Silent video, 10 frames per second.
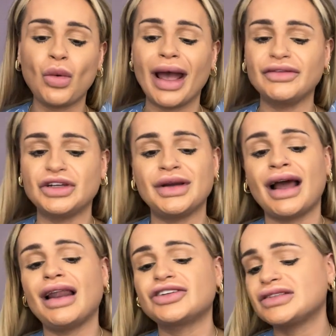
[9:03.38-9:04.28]
way of doing
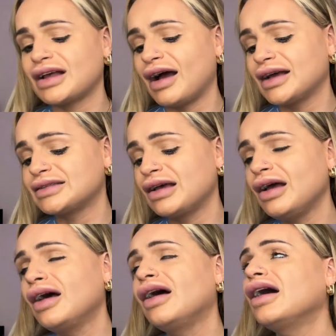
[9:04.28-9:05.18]
eyelashes, guys?
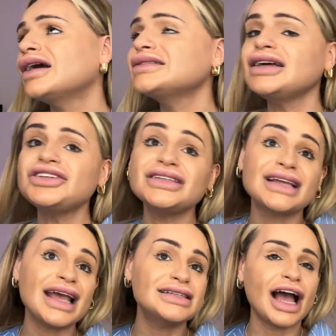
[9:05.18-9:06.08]
Because I just
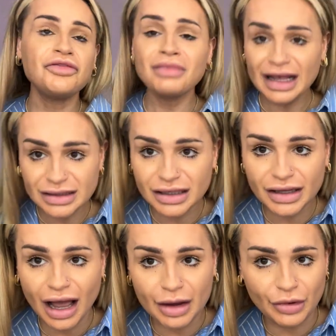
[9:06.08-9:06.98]
hate it. I've mastered
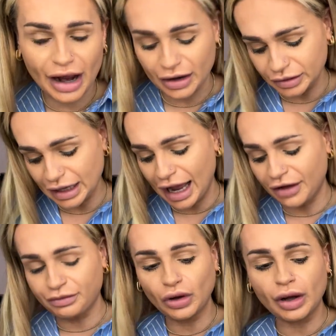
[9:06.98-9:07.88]
the eyebrows. I
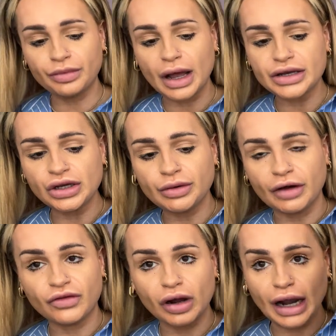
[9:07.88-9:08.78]
have put a new,
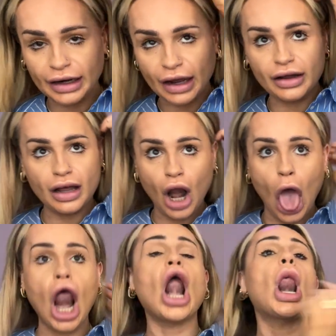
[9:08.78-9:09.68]
I've got like,
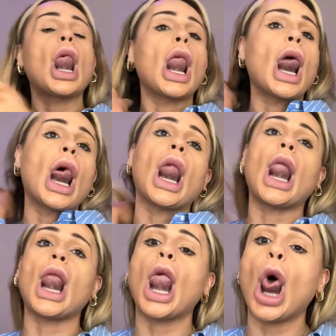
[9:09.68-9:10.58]

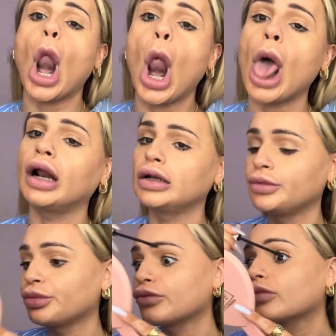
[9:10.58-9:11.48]
Can
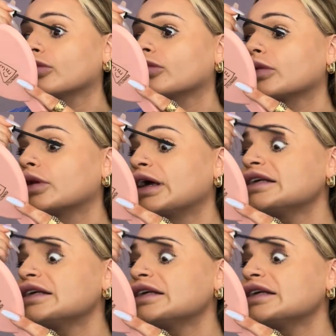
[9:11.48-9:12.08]
I